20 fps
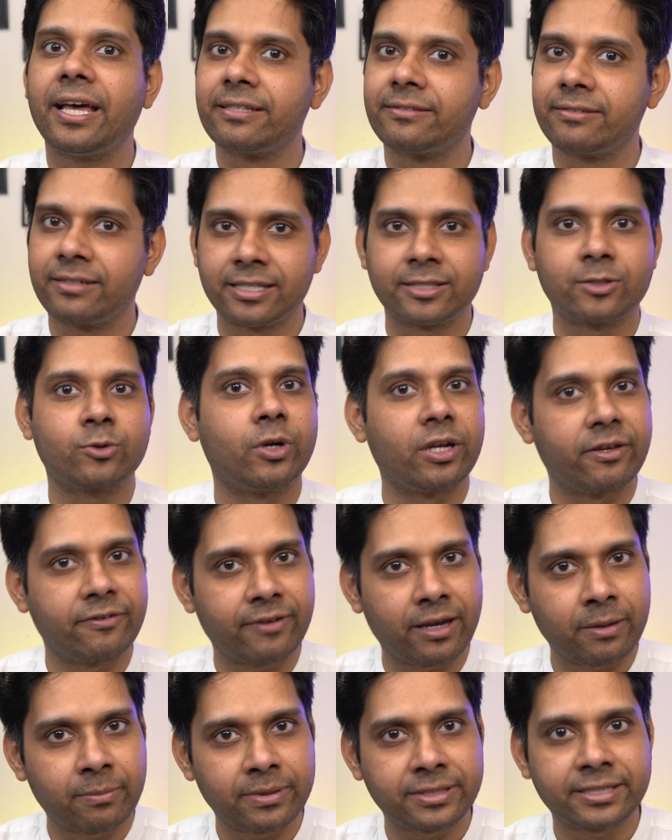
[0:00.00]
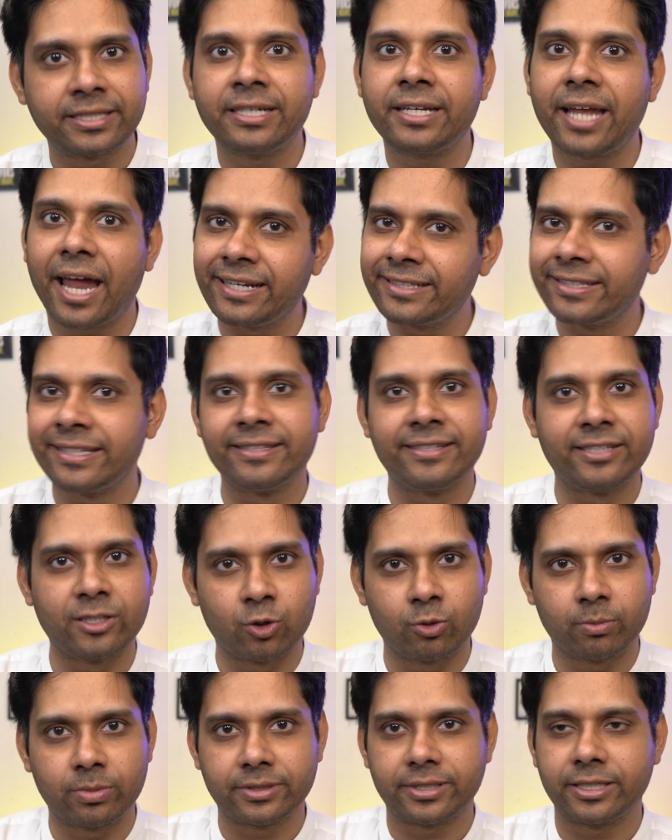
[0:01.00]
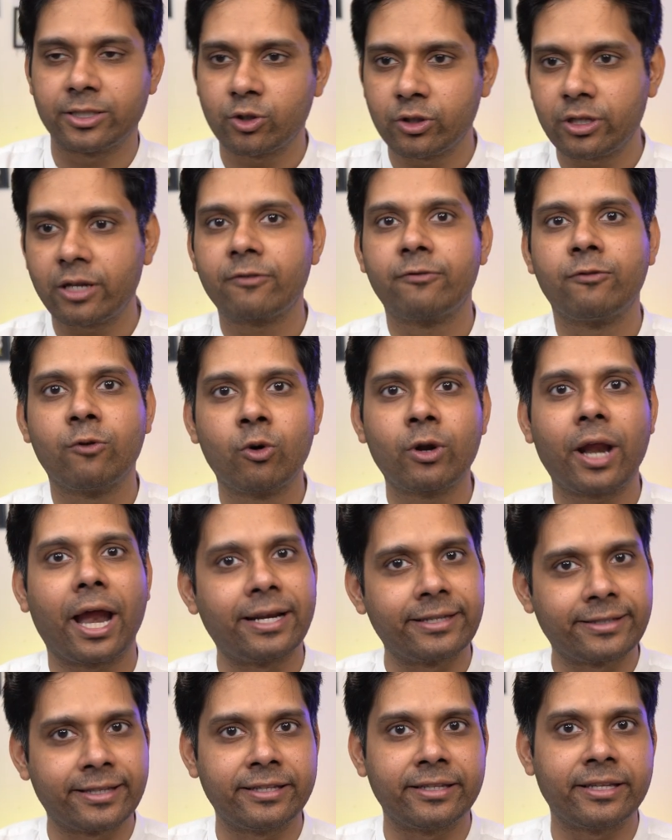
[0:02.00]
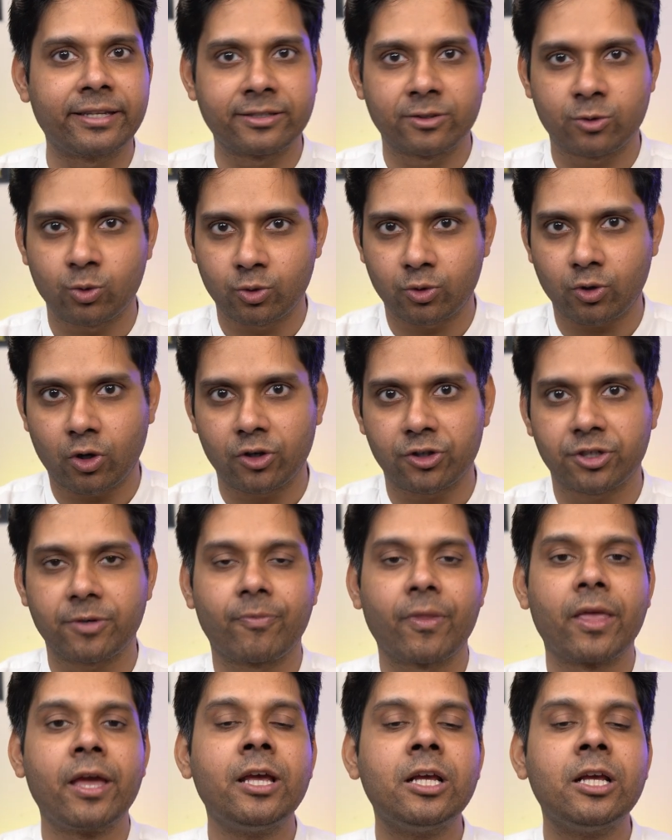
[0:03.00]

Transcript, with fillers: as well as twenty-five percent, and then zero percent. So there are four, and then there is no scholarship.